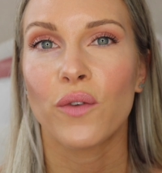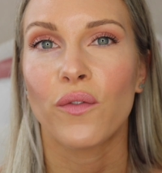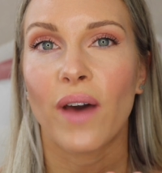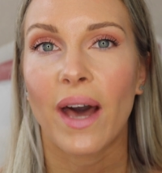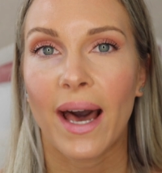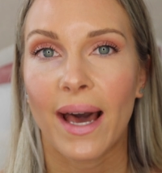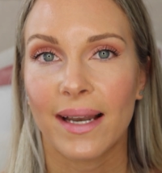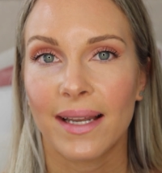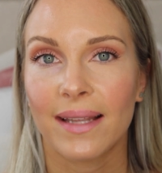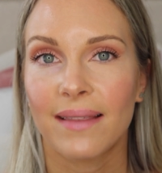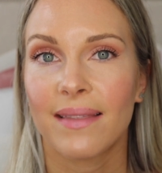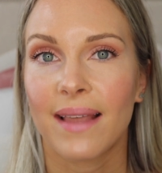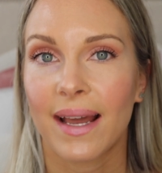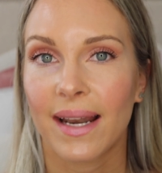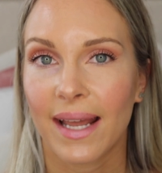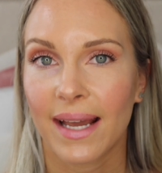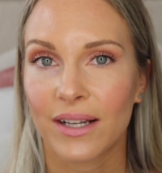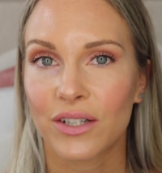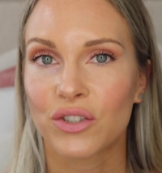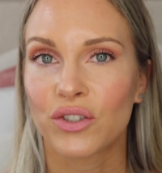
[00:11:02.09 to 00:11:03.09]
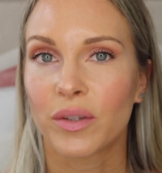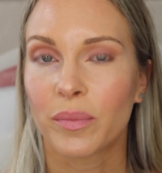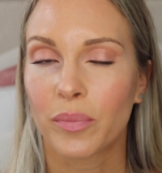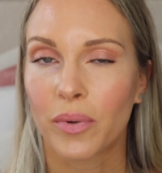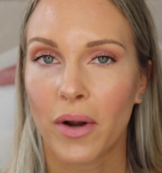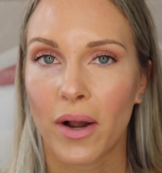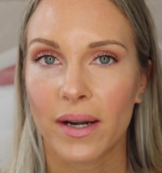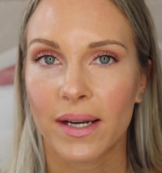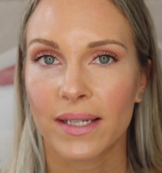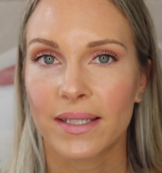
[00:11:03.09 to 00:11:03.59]
you've added that extra
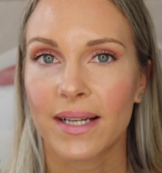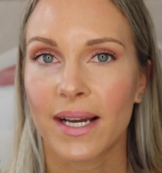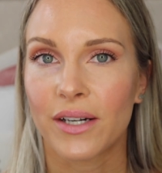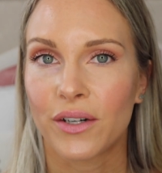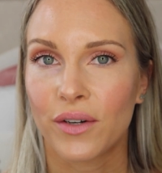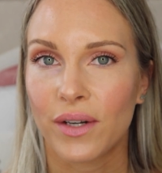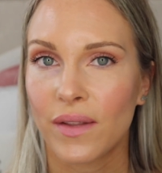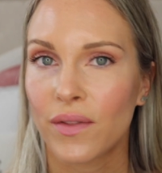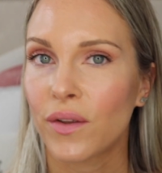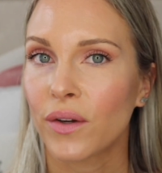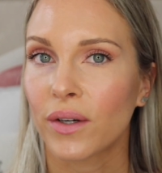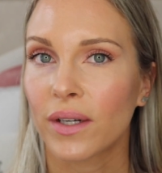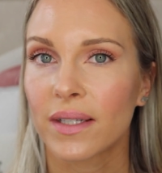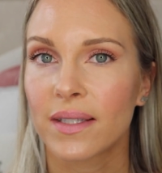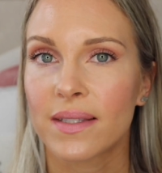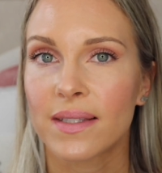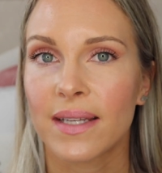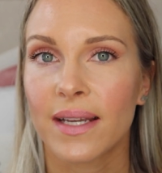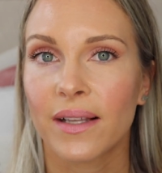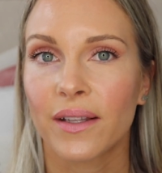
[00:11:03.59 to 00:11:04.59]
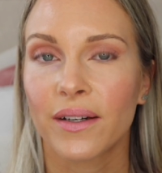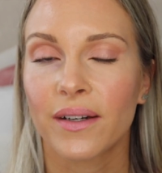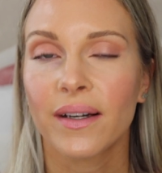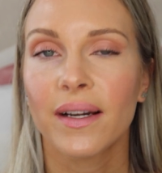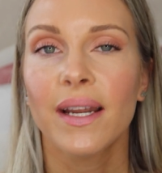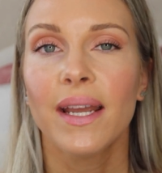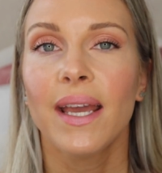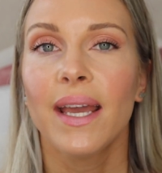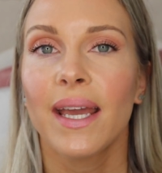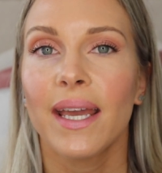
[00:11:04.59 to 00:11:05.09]
product underneath your
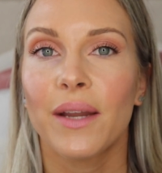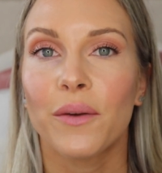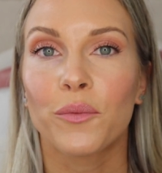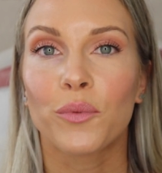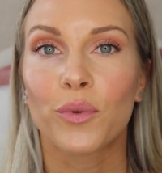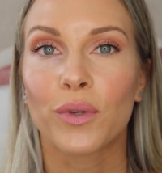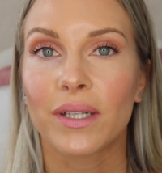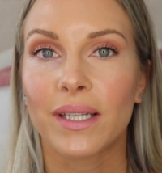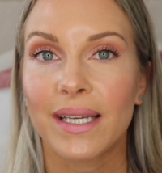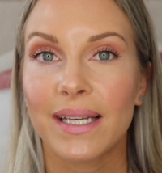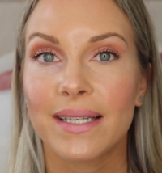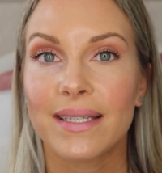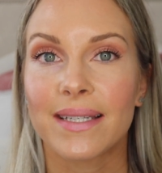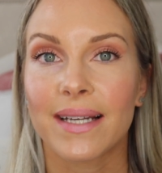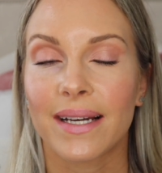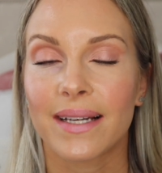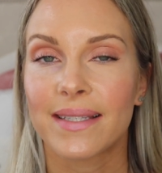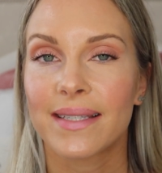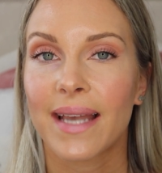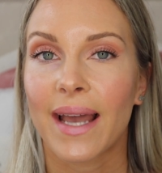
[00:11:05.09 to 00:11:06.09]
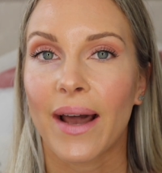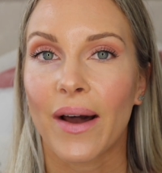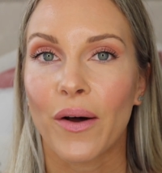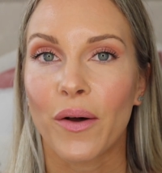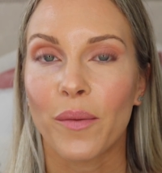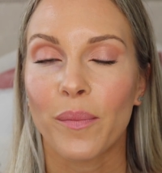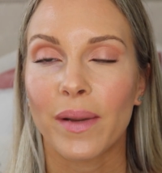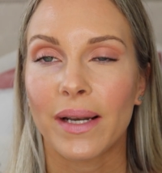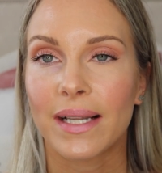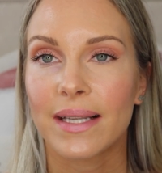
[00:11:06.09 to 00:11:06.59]
concealer. It really does
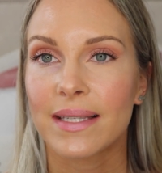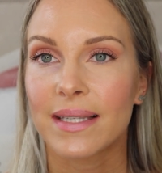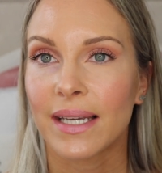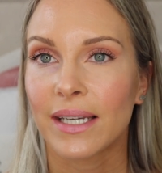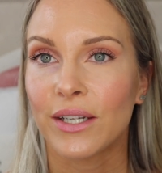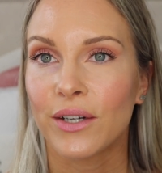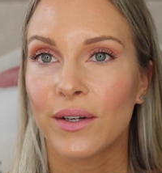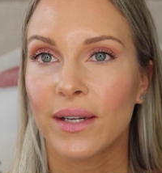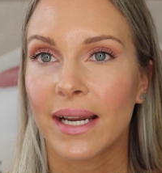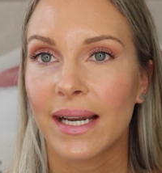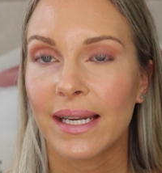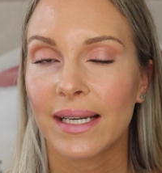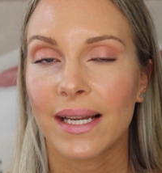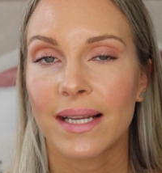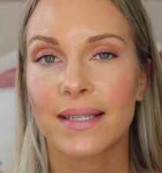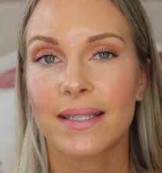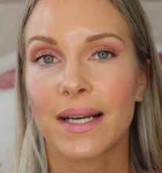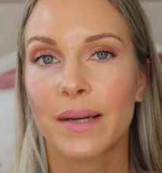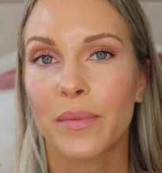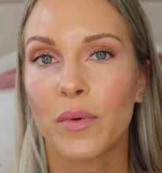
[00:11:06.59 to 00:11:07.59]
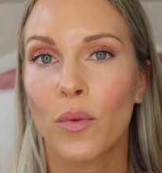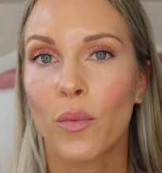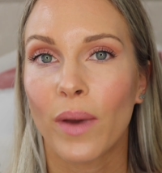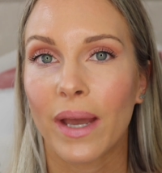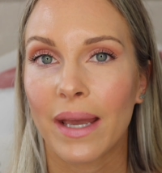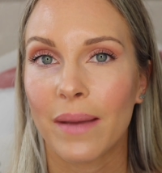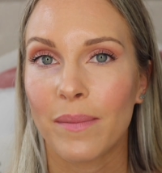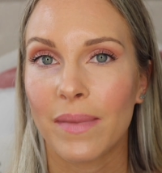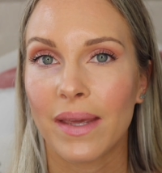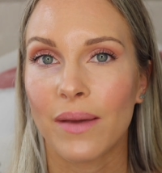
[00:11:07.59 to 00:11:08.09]
help, and it's like you're getting a double
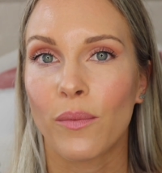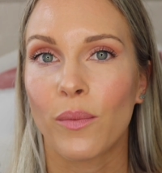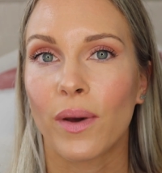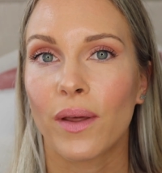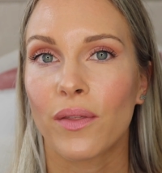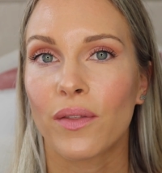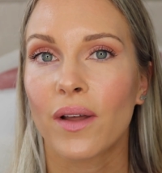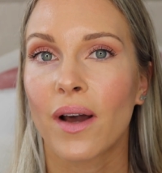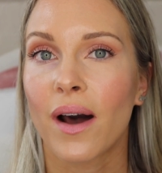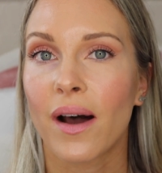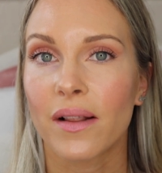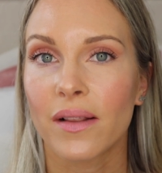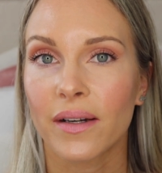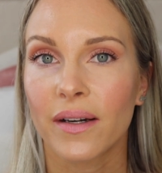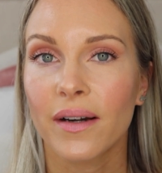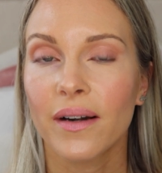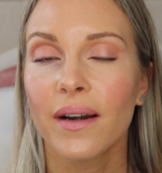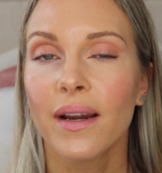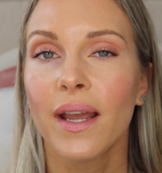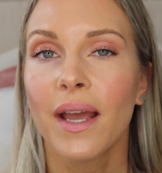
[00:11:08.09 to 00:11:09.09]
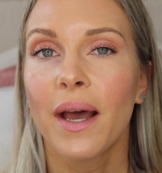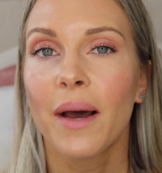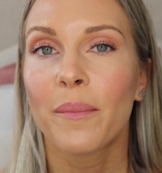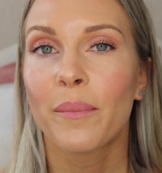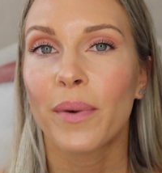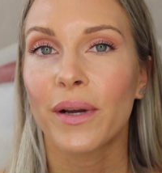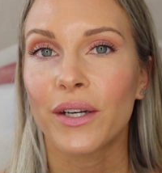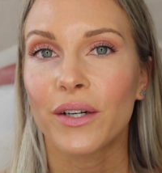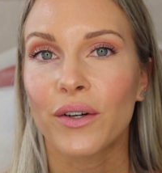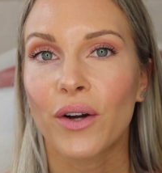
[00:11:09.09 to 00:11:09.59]
whammy with color,
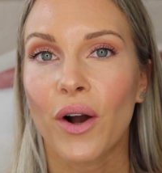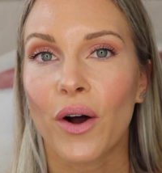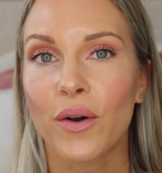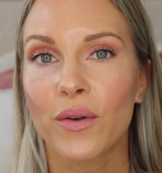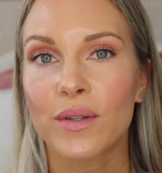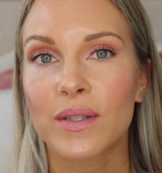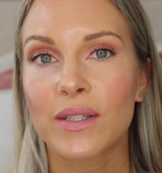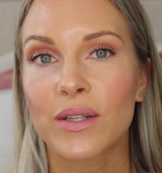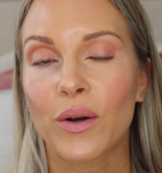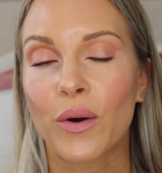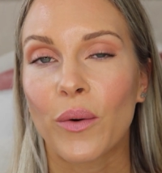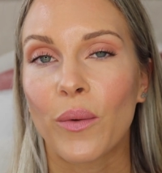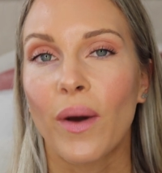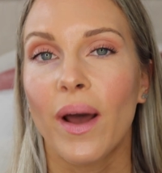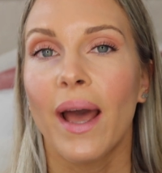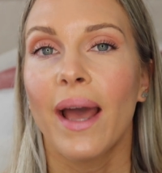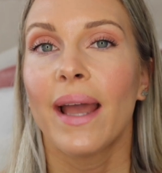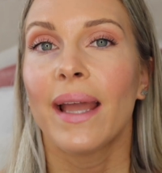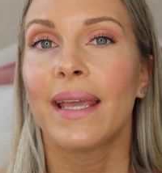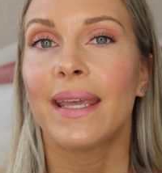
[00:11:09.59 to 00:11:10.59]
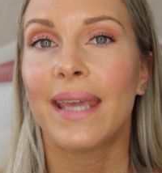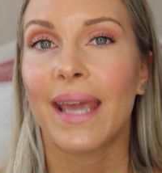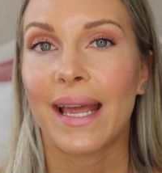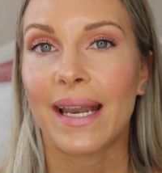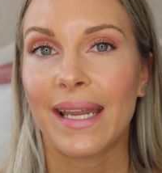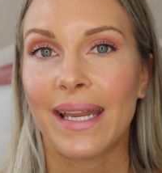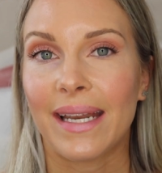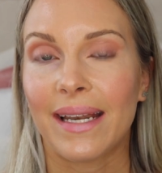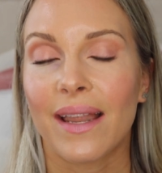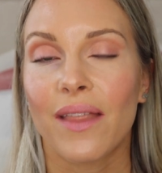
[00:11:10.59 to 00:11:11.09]
but you're also
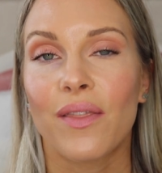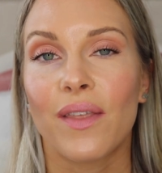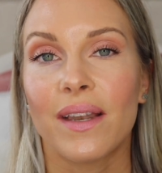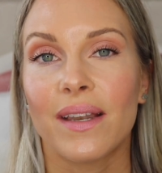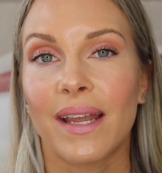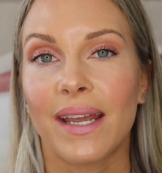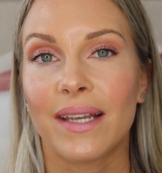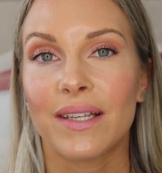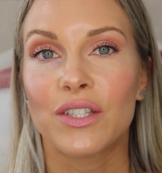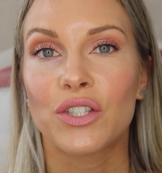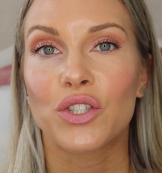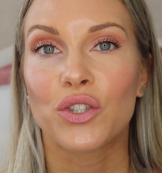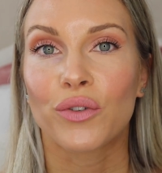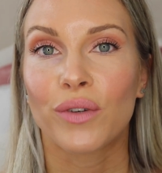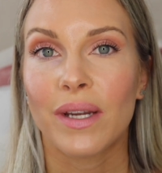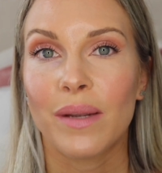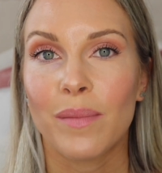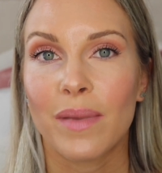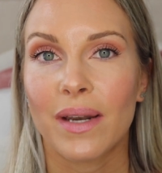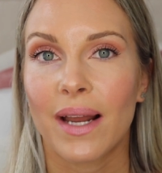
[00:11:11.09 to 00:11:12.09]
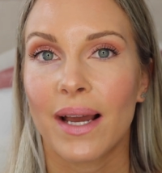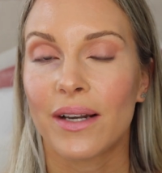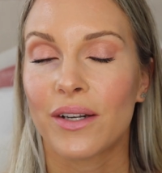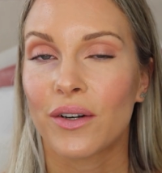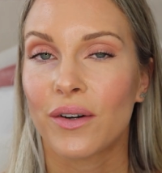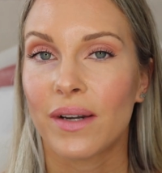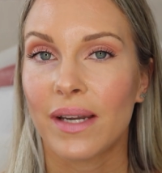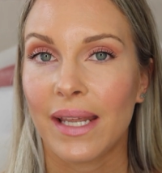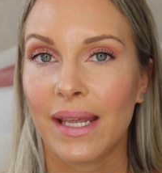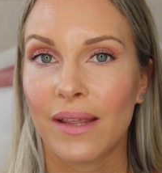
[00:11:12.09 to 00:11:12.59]
getting the nice treatment
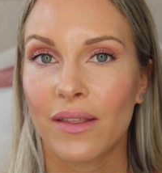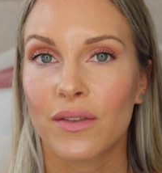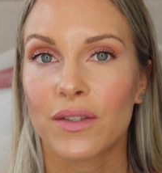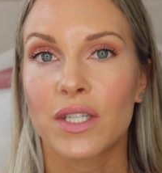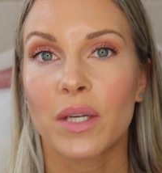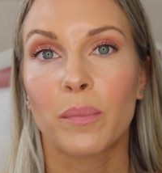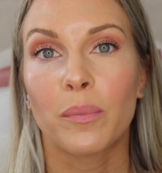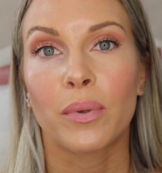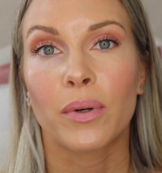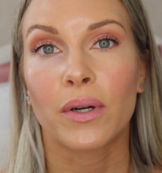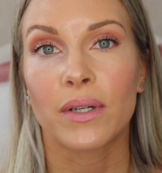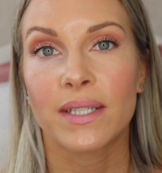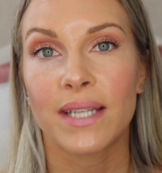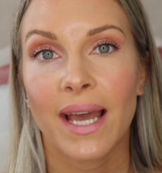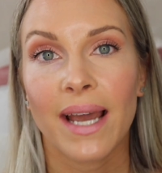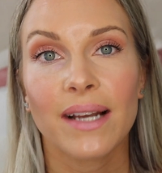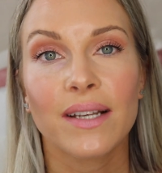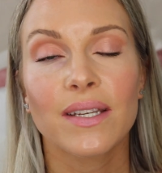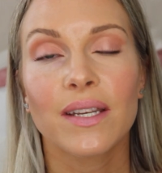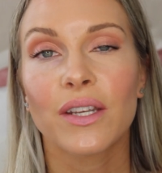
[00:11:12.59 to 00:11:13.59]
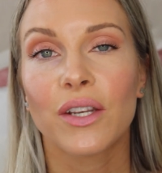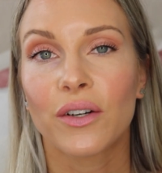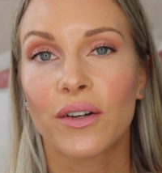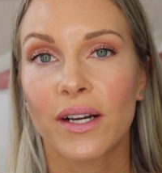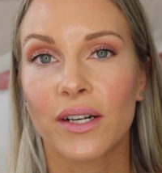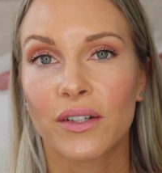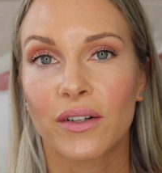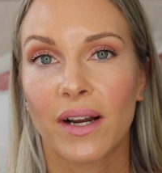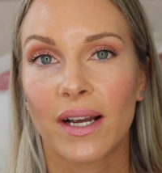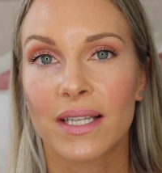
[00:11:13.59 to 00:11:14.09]
underneath to protect your
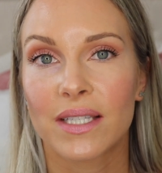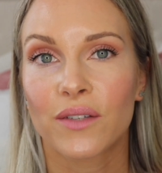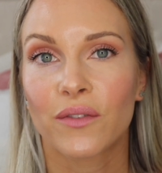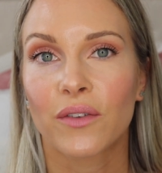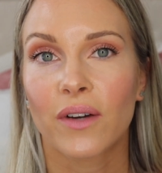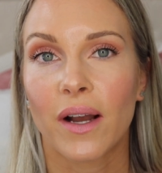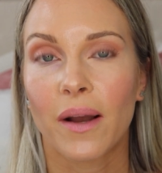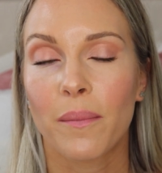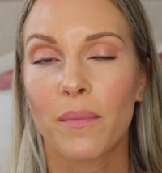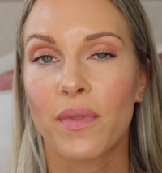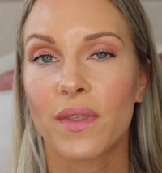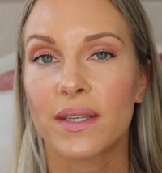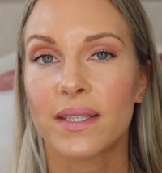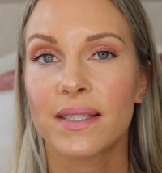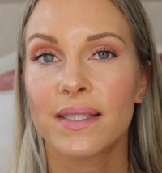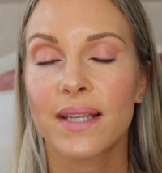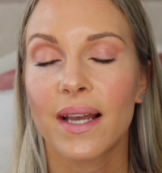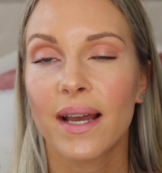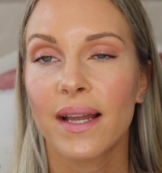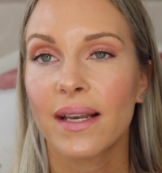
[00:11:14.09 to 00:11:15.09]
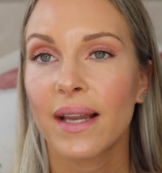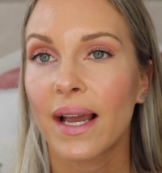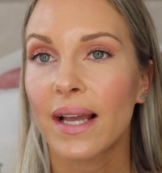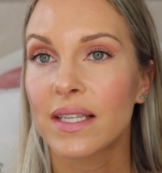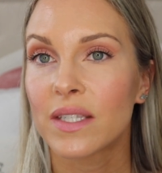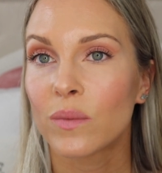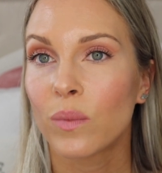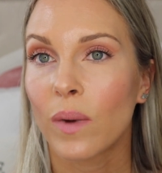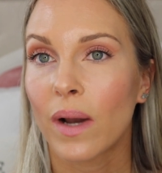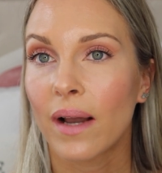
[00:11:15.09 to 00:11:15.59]
under eyes from the sun,
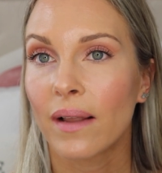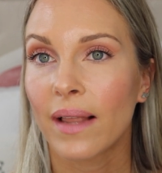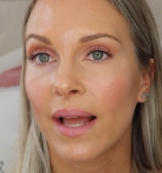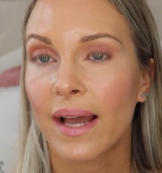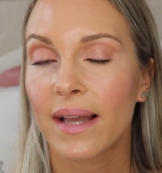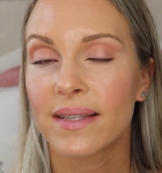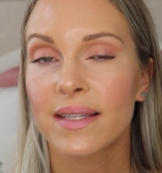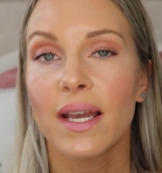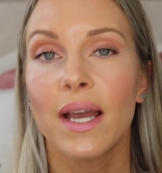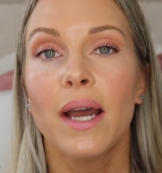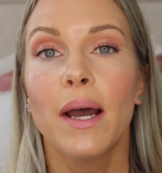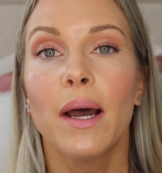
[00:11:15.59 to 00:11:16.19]
as well as